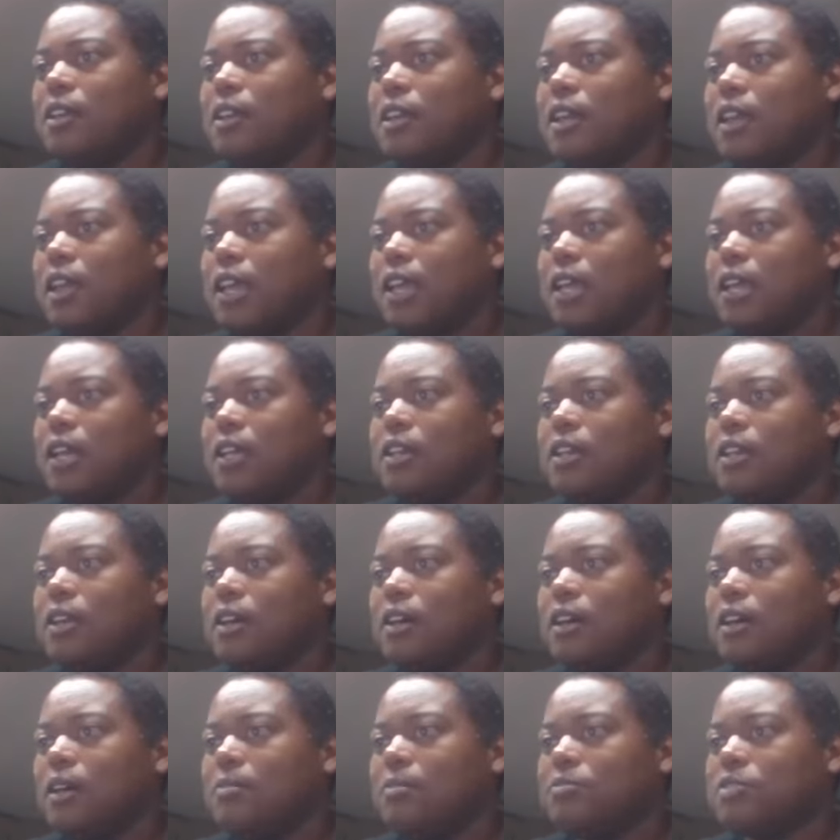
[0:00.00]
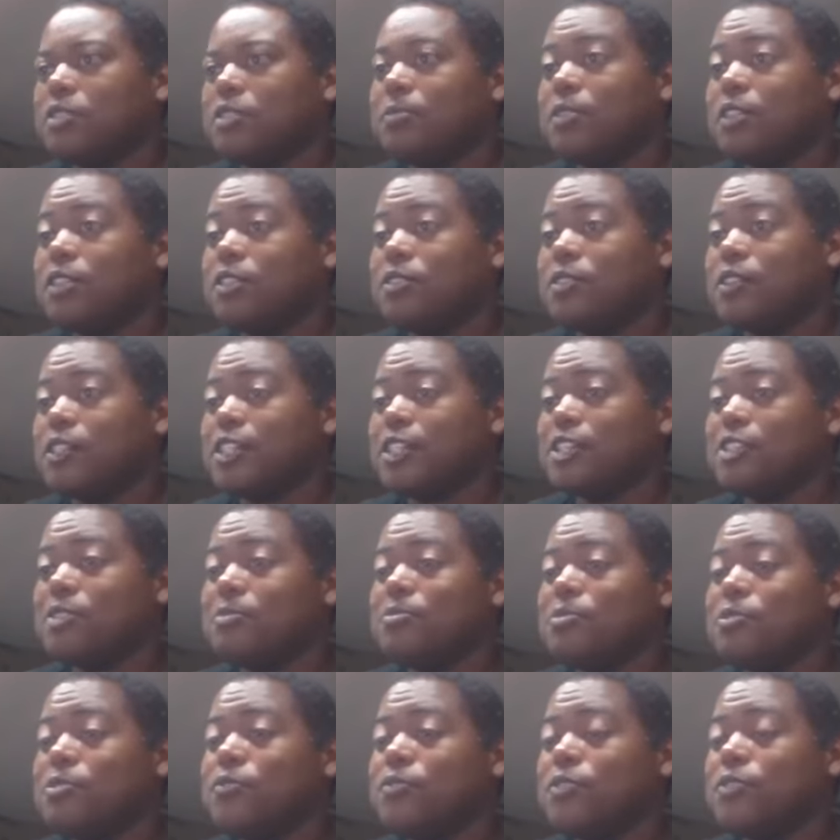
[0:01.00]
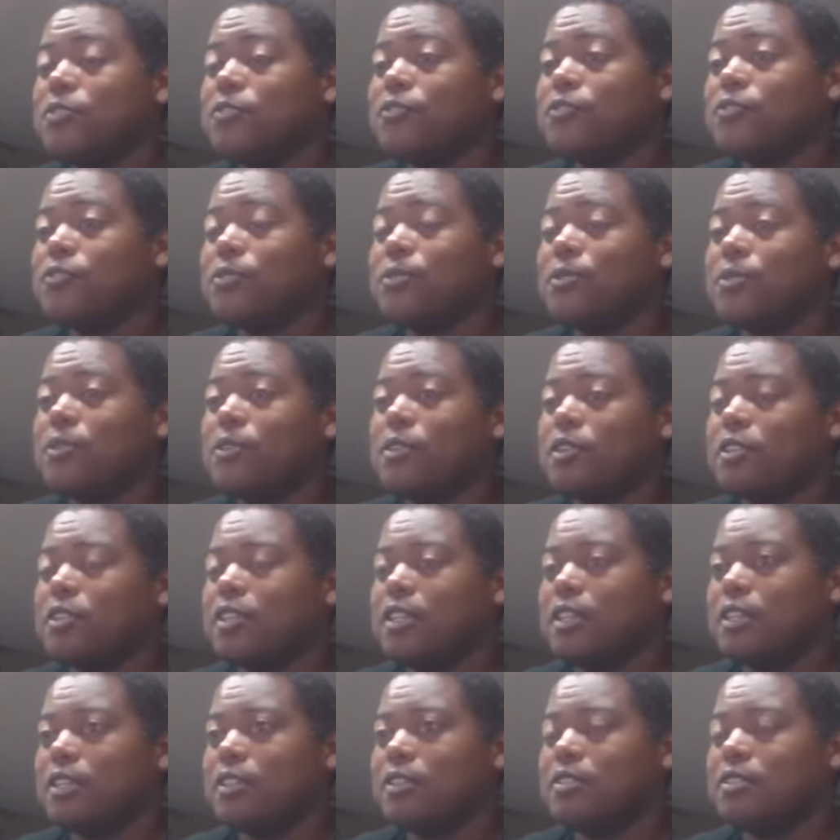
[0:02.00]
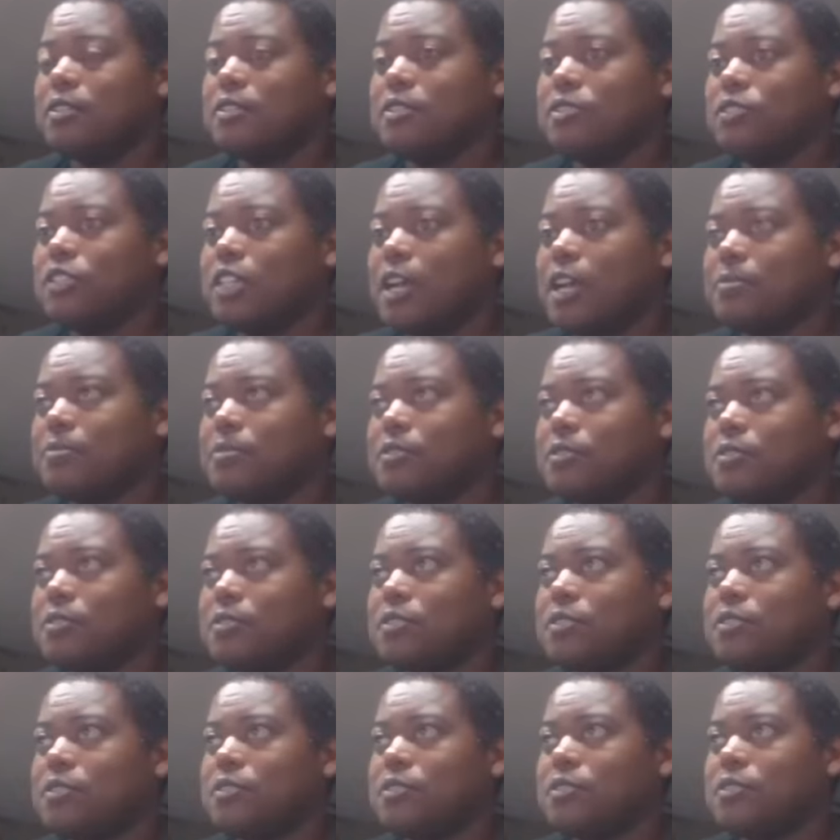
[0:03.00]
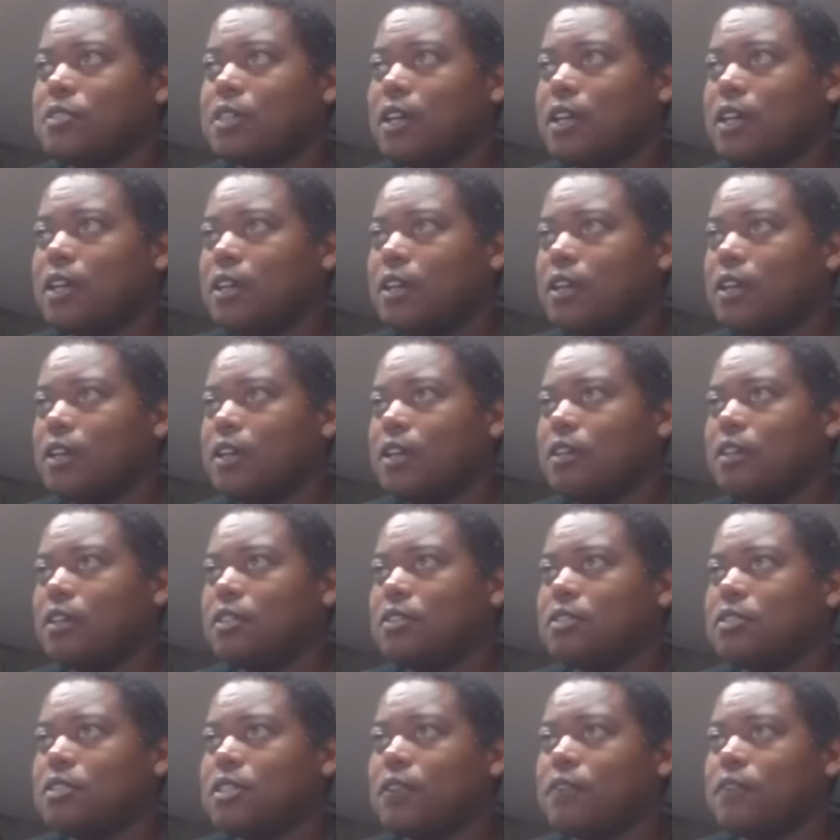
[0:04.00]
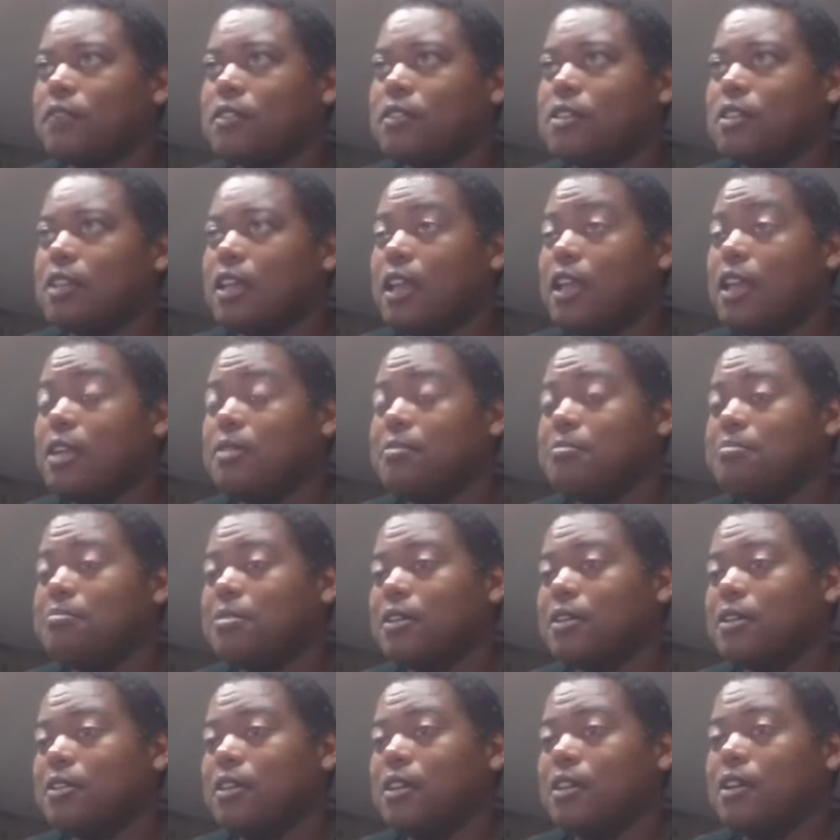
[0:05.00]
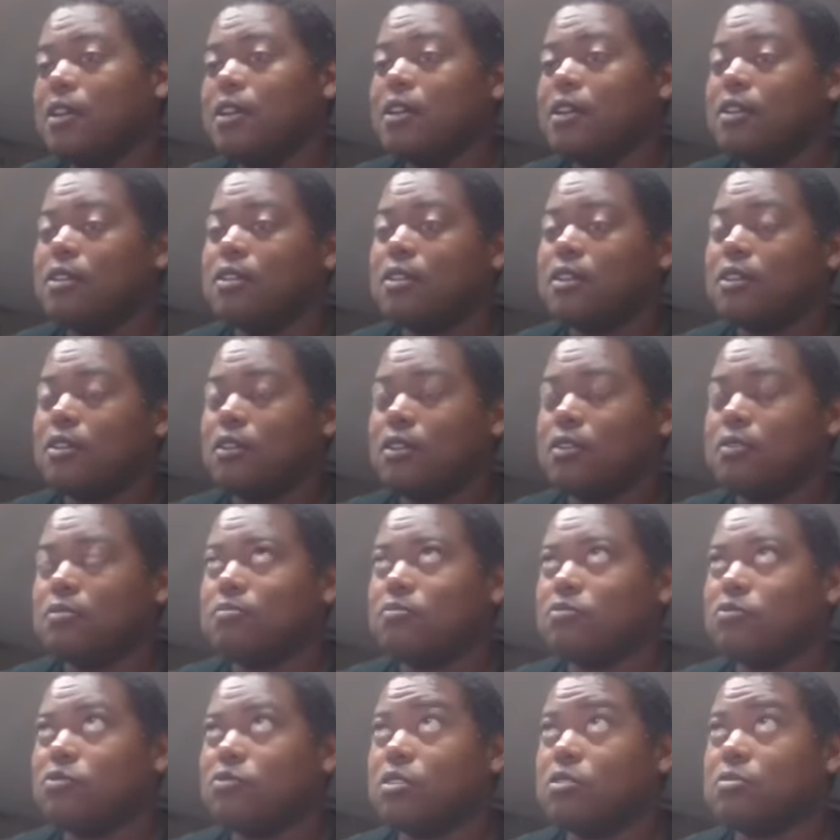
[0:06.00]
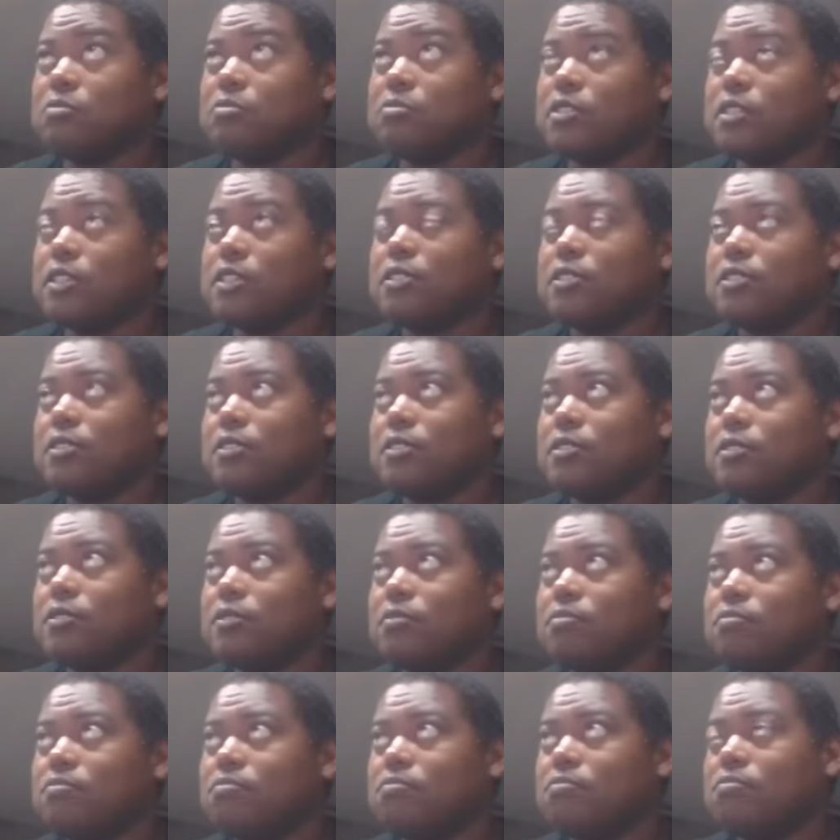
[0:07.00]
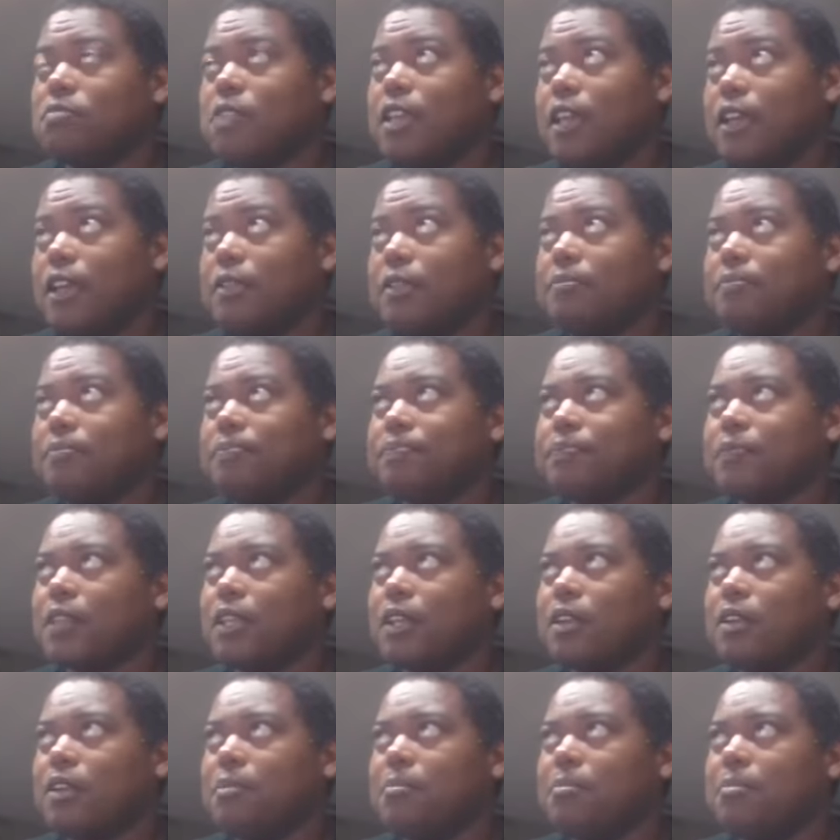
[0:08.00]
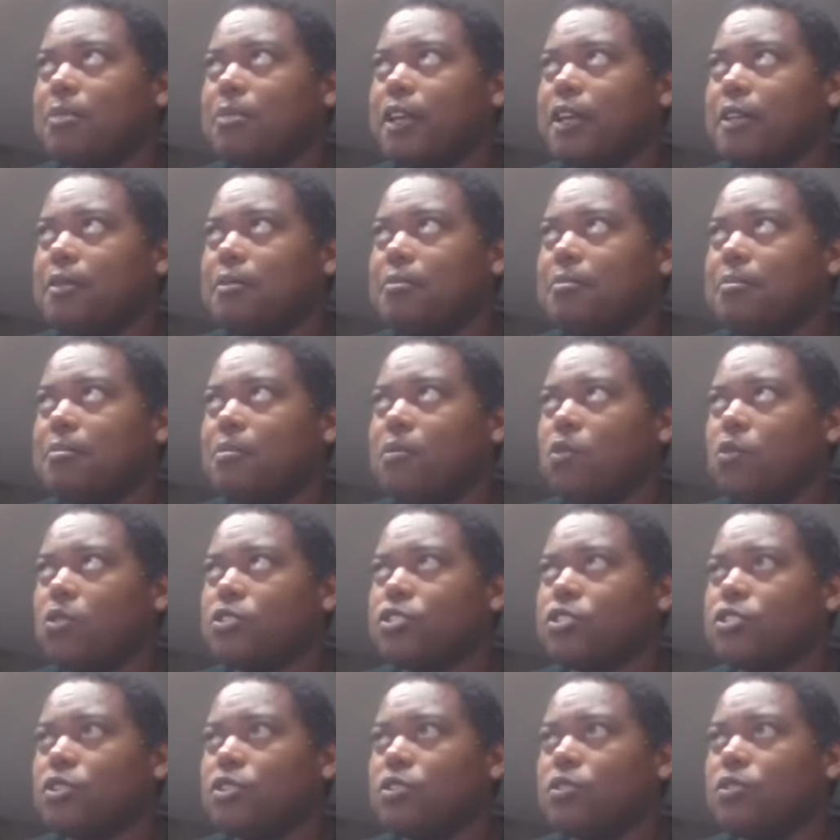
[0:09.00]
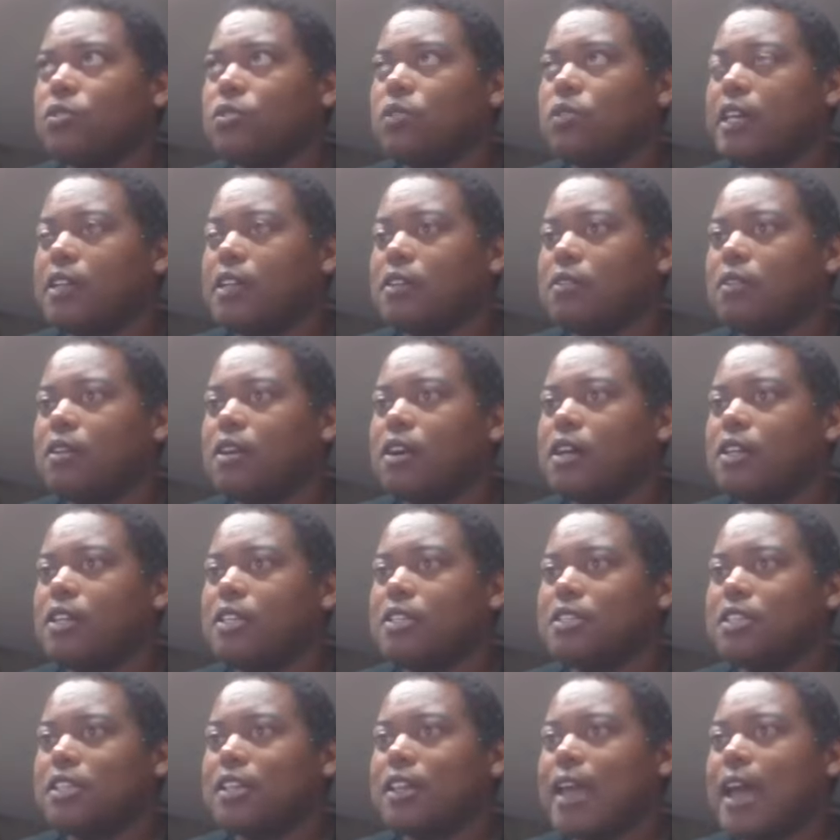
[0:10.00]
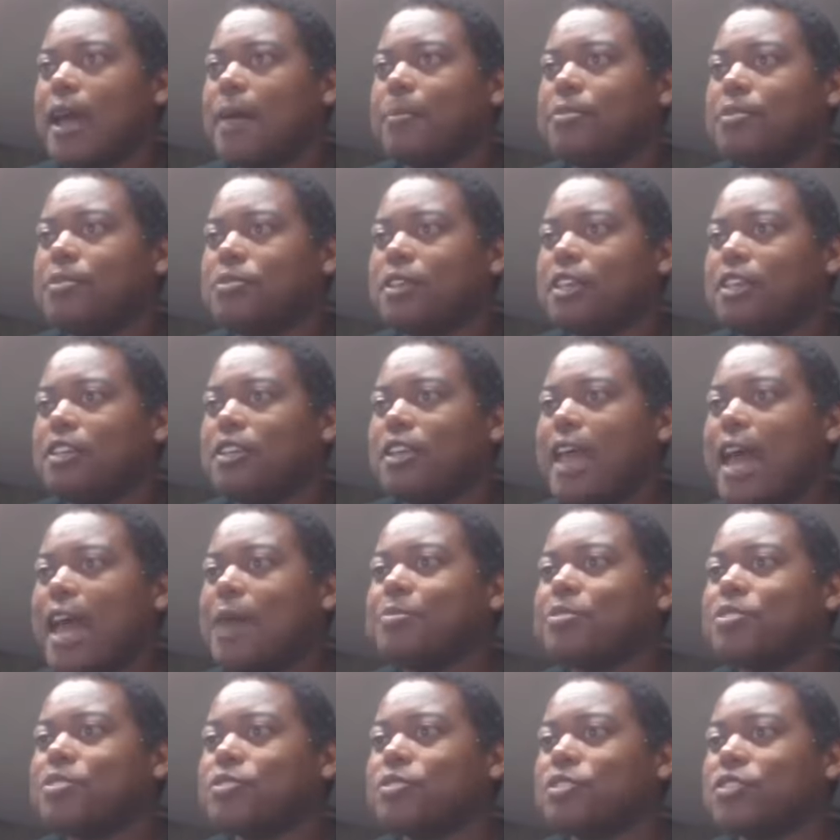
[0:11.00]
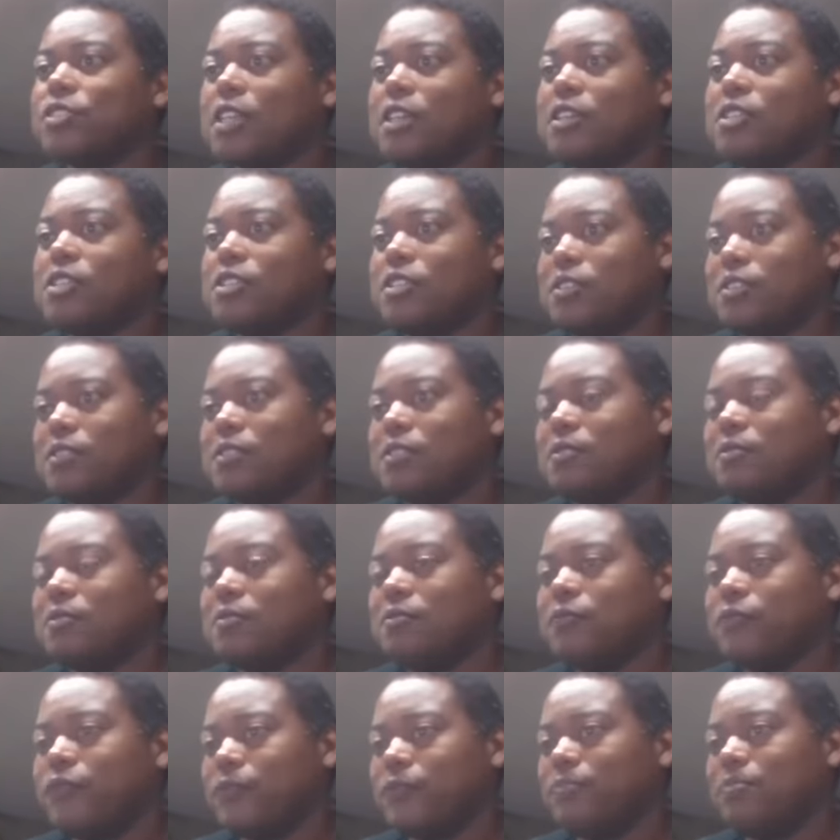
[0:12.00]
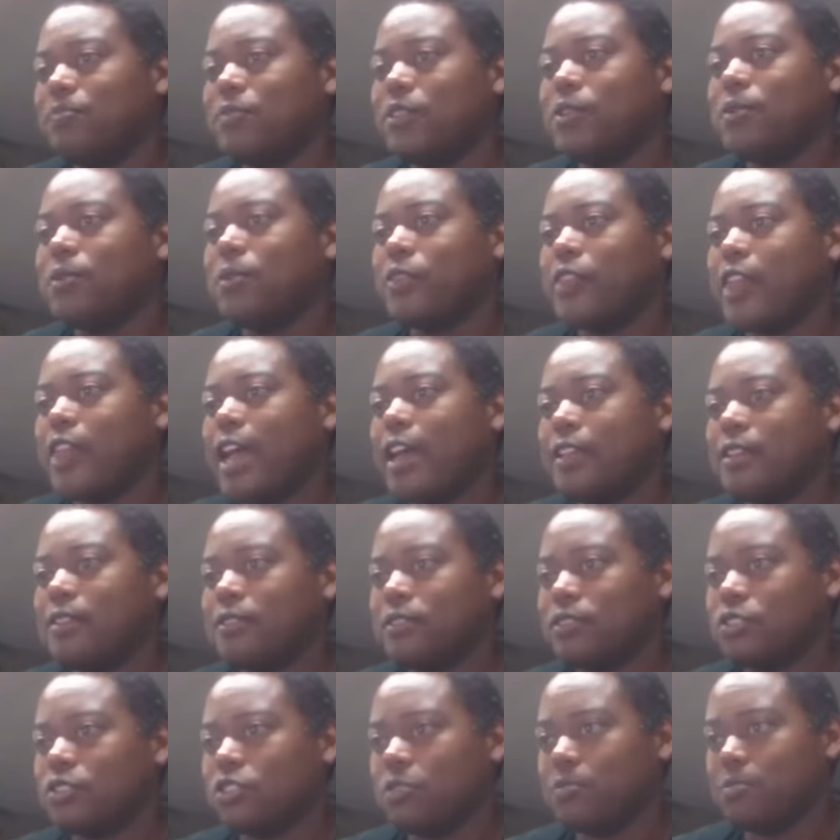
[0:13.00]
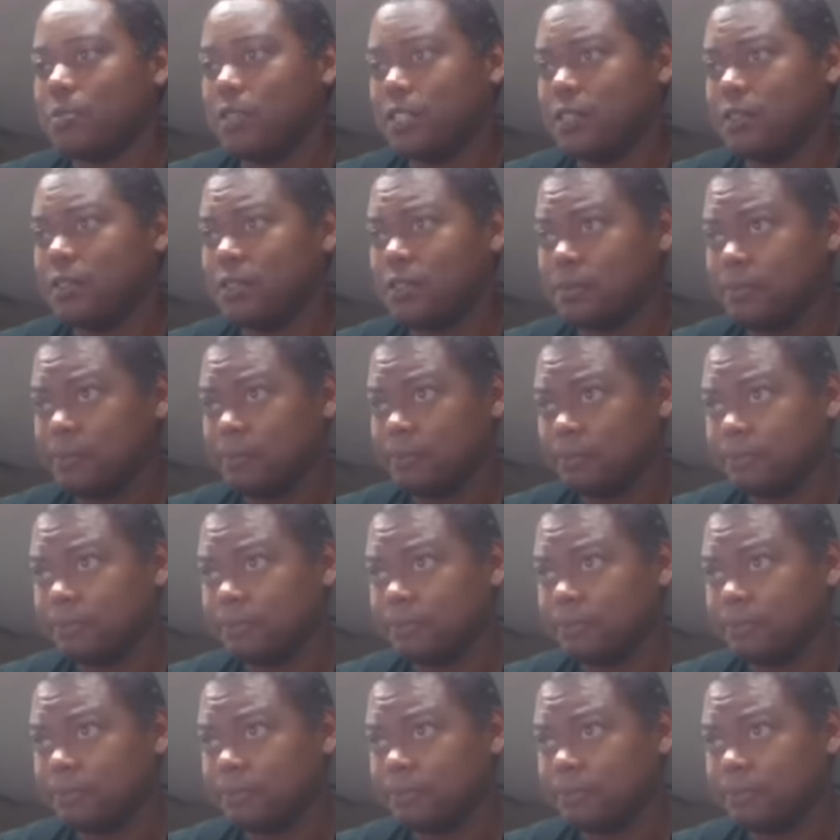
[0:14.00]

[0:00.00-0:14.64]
And something you'll hear moving forward in chapters 7 and 8, 6 and 8, but more so later on, is encapsulation. Know what that term means.